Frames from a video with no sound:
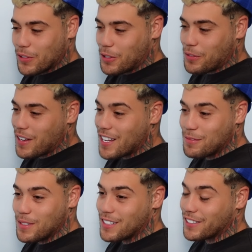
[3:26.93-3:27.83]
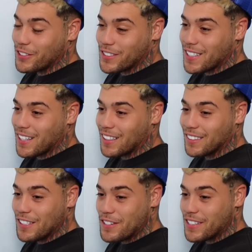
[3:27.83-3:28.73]
real fast because it was like
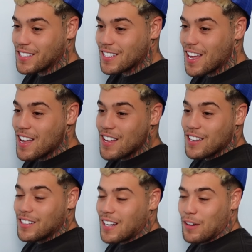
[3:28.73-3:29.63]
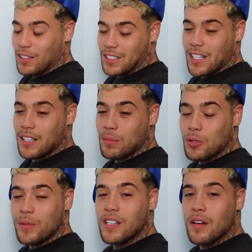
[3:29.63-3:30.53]
hilarious not really at the
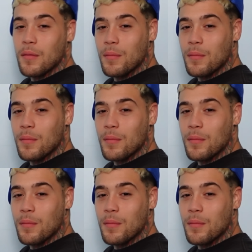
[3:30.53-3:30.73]
moment,